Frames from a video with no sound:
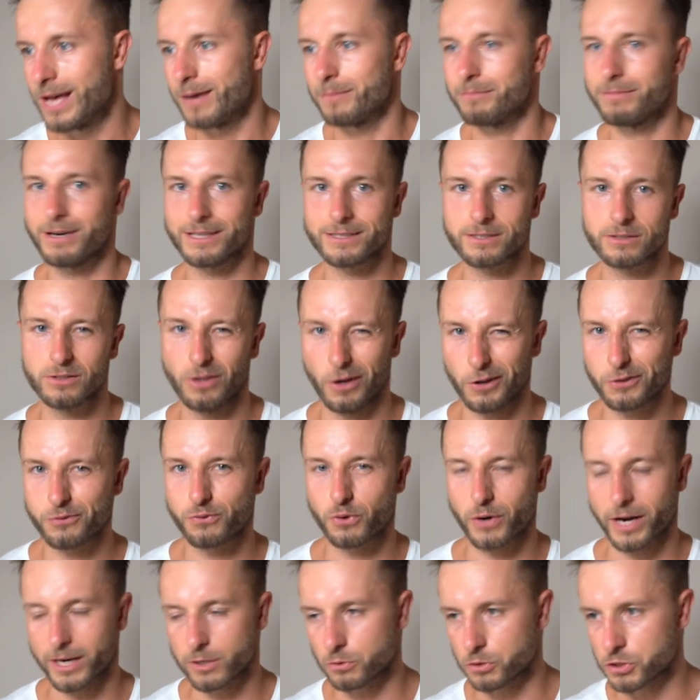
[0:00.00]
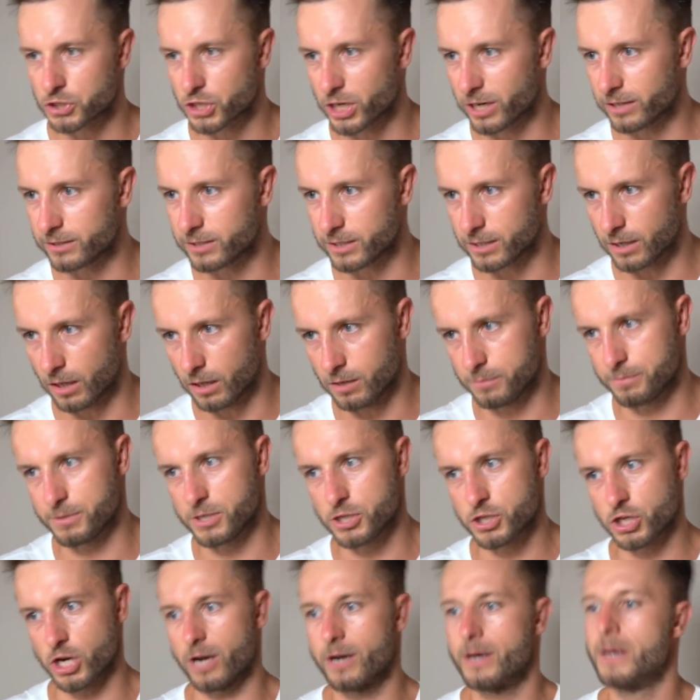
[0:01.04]
but not for androgenetic
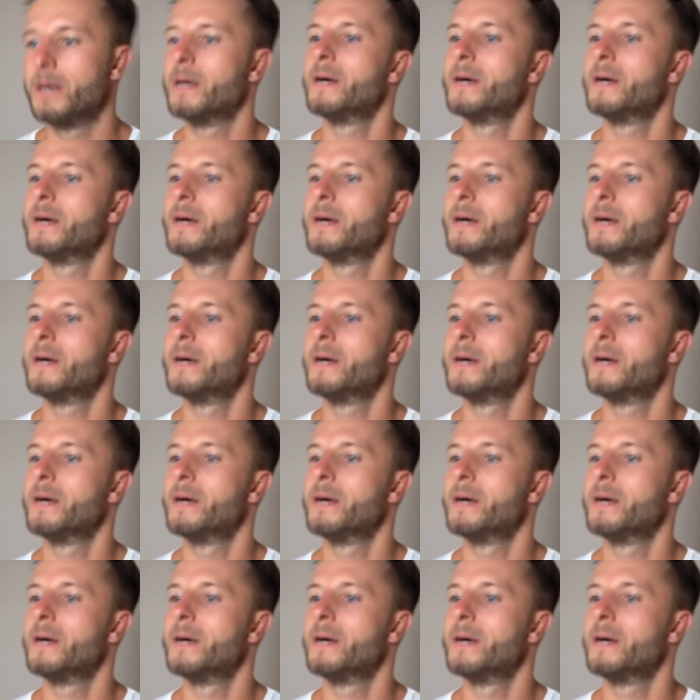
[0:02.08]
alopecia.